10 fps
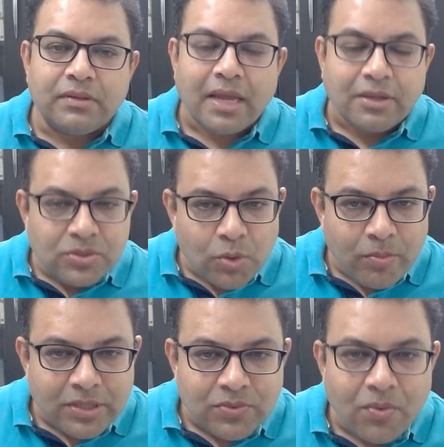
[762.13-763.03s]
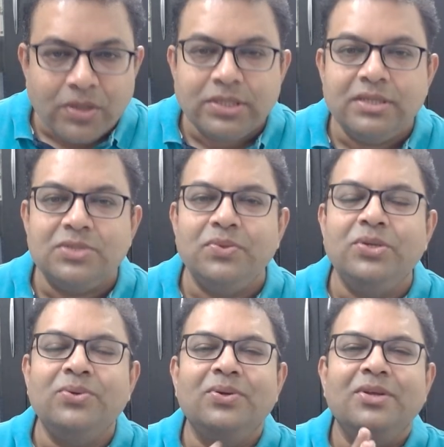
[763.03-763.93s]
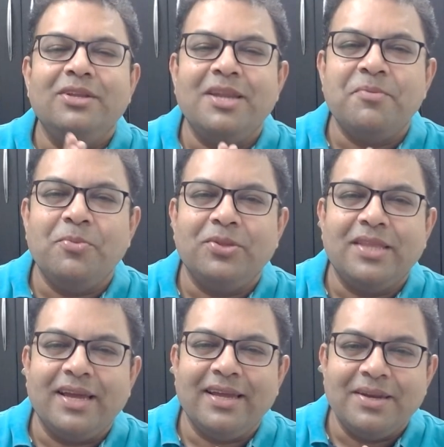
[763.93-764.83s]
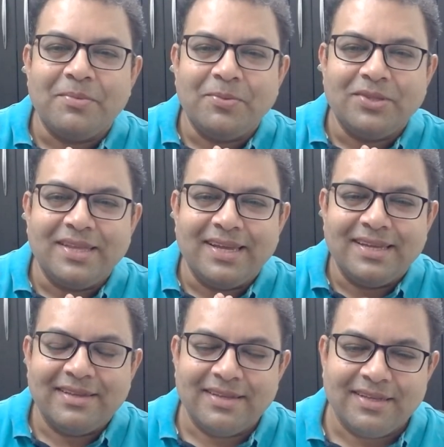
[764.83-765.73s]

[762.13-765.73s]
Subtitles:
Thank you so much for watching this video. Namo Buddhaya. Namo Buddhaya.